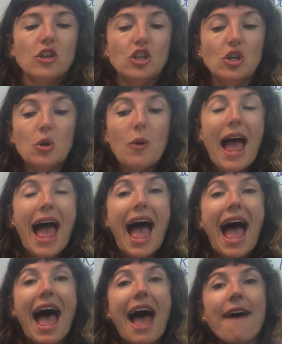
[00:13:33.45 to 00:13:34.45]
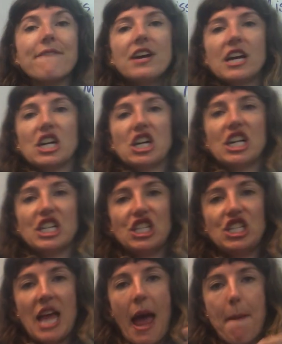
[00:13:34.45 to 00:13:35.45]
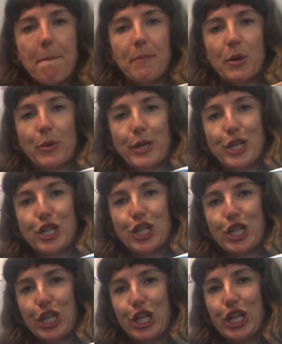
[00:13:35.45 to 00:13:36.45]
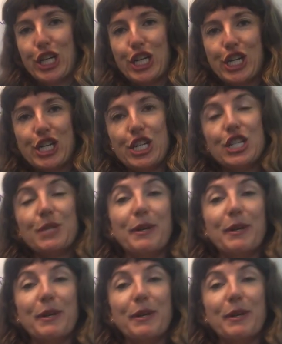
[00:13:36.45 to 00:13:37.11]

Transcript: You have temperatures.